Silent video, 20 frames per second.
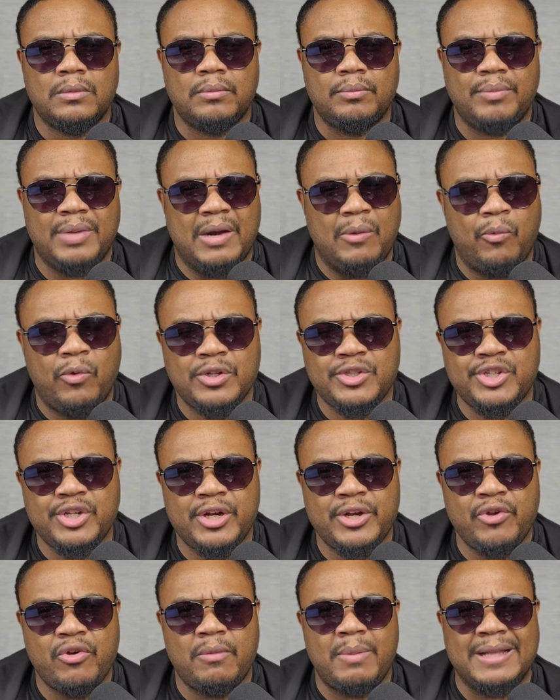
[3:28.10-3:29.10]
But I want you
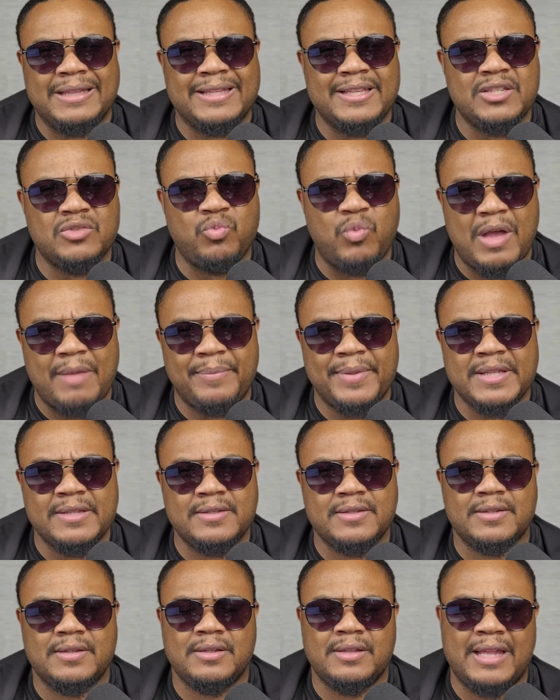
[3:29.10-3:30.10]
to know about these
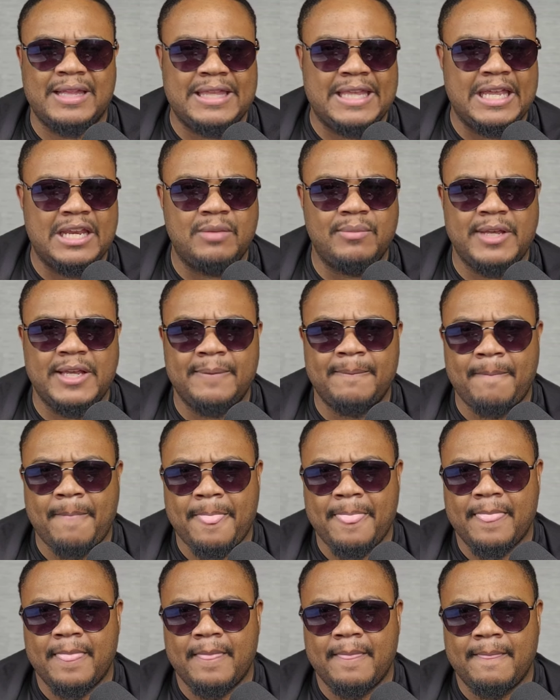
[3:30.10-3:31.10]
weapons that the enemy
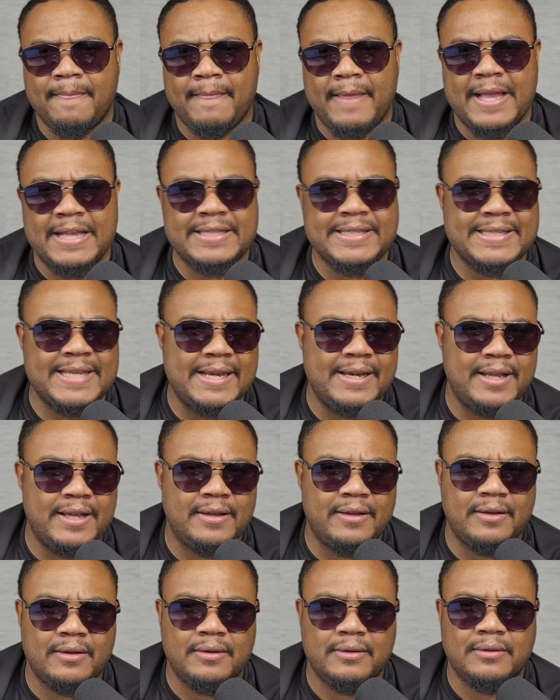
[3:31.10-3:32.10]
is
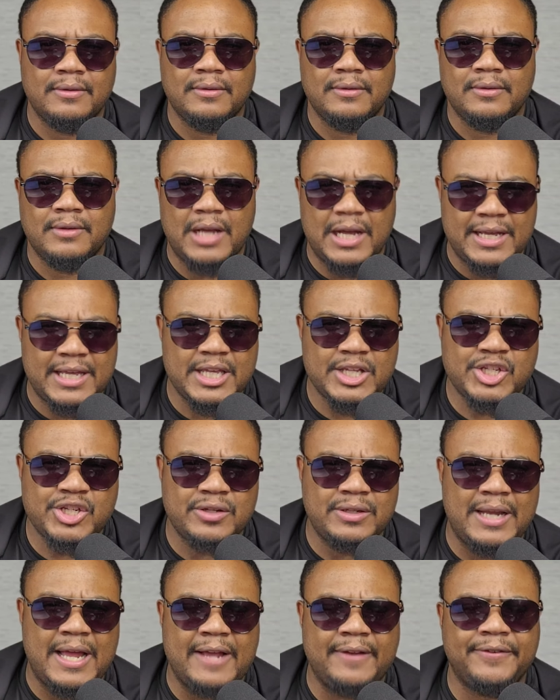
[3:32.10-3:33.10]
sending against
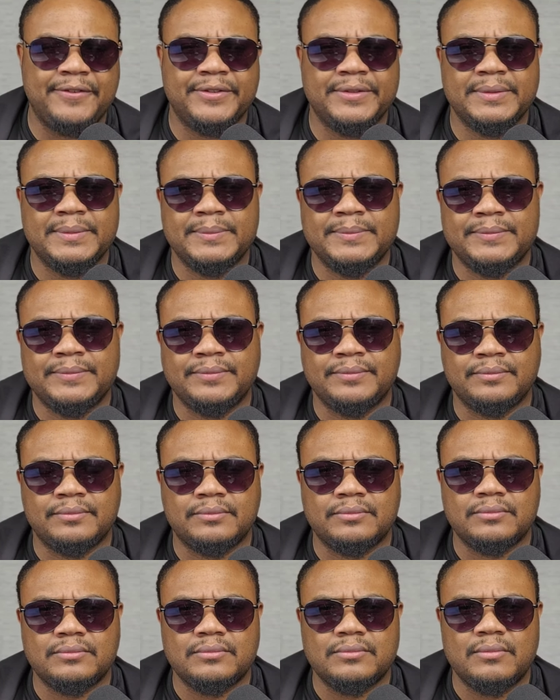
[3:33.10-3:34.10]
your life
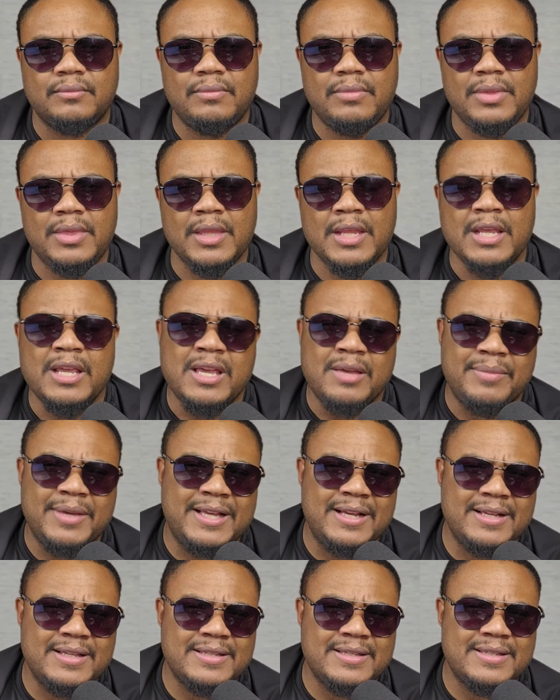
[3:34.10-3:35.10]

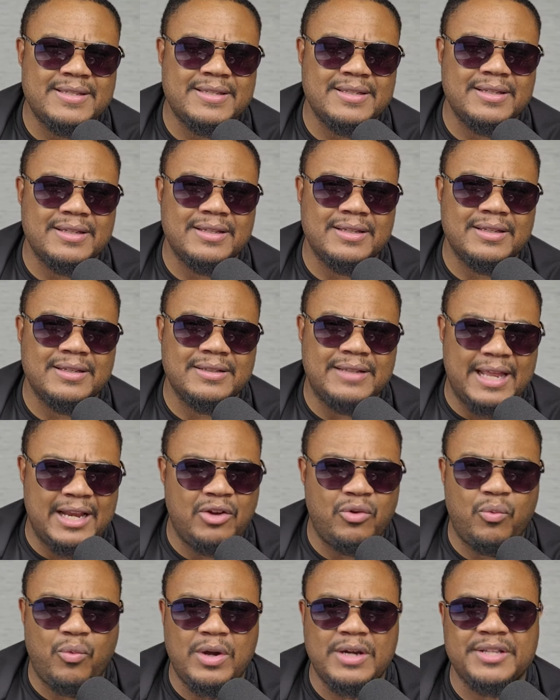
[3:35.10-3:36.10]
because they
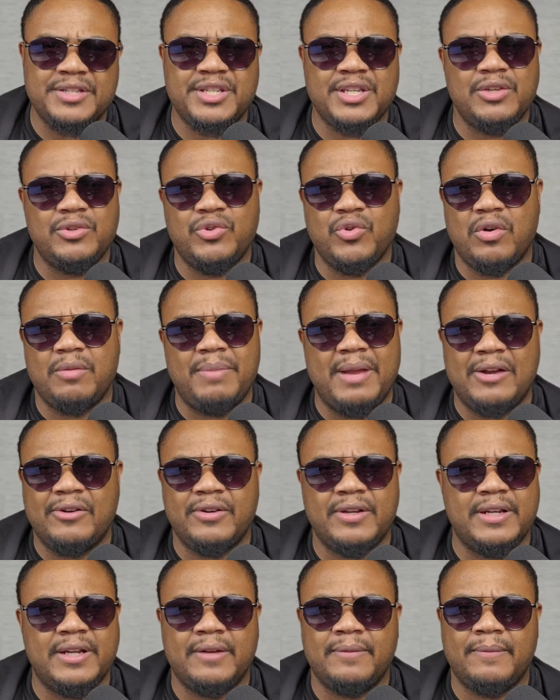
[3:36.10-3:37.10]
don't want to see you doing better
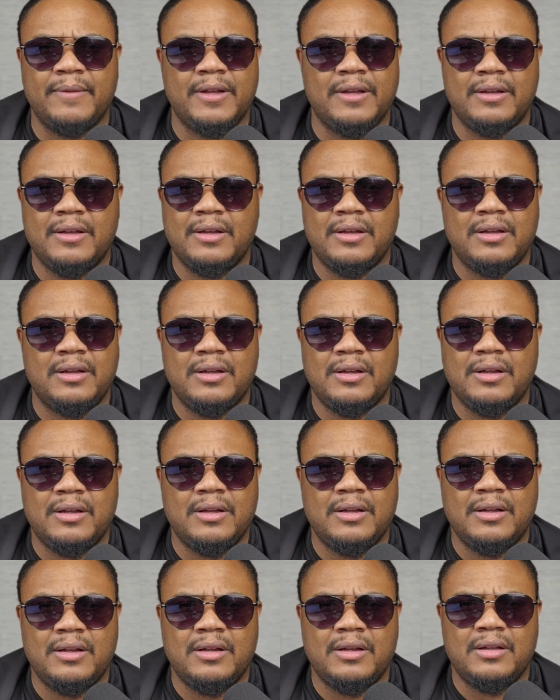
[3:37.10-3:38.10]
than them.
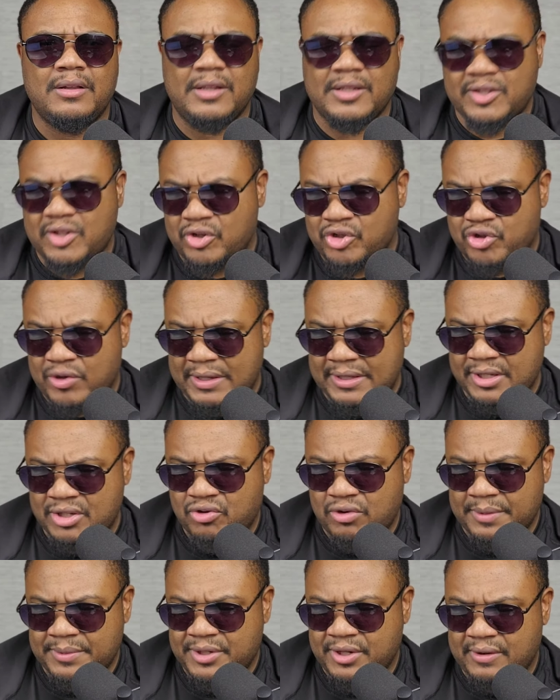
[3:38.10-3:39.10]
Let's go straight to
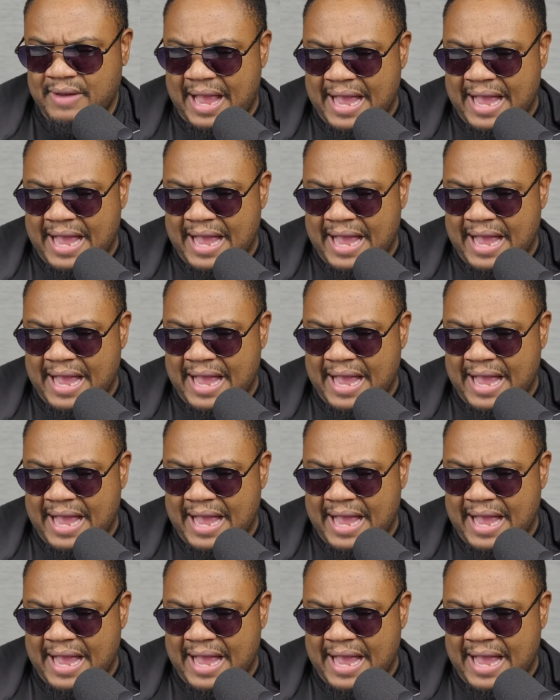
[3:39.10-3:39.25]
scripture.